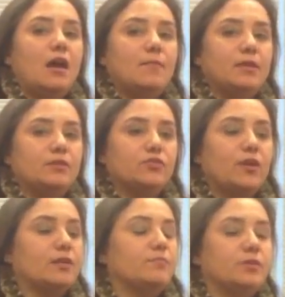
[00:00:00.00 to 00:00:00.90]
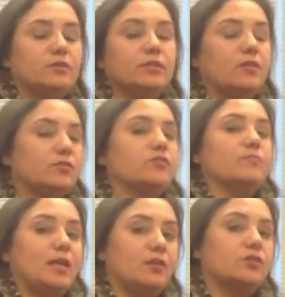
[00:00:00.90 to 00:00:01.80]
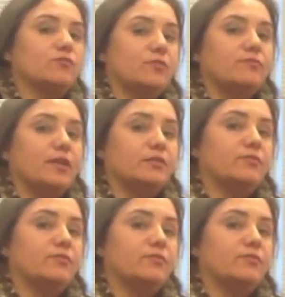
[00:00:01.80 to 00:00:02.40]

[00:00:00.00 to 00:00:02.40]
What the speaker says: in trying to build and also manage for effective